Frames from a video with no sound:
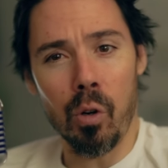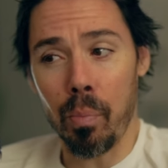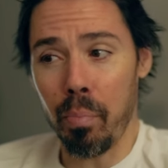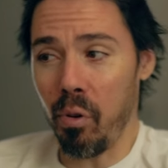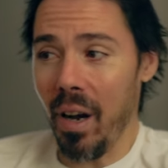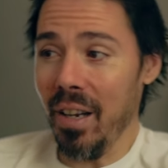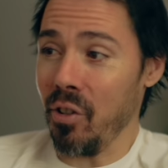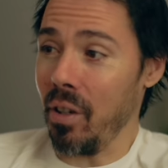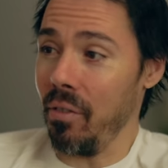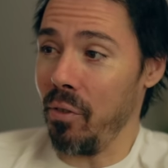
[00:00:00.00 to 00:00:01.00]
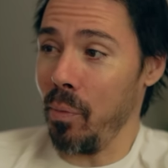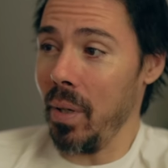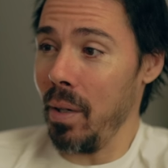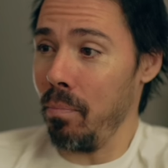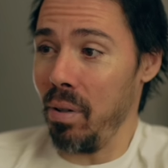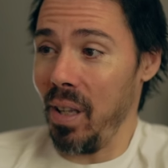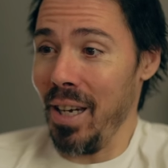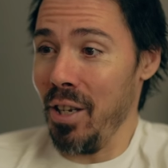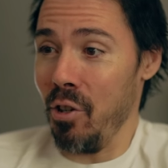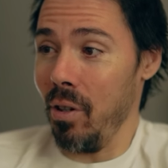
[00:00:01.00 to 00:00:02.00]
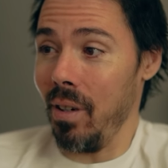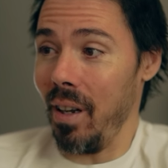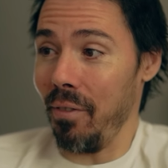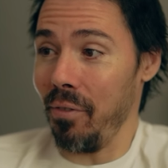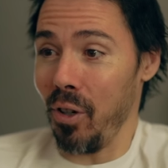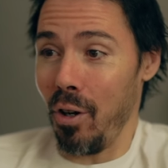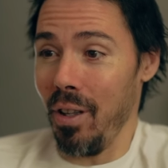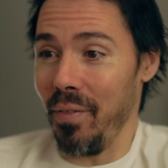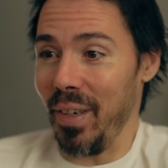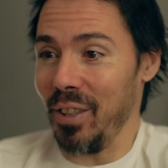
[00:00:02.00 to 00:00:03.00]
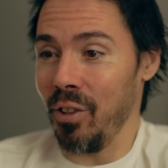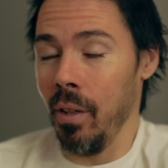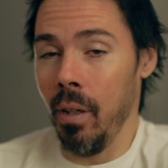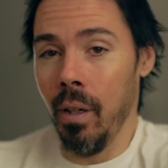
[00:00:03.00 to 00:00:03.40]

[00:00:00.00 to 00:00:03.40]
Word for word: or praise it for being plenty good enough for all of us.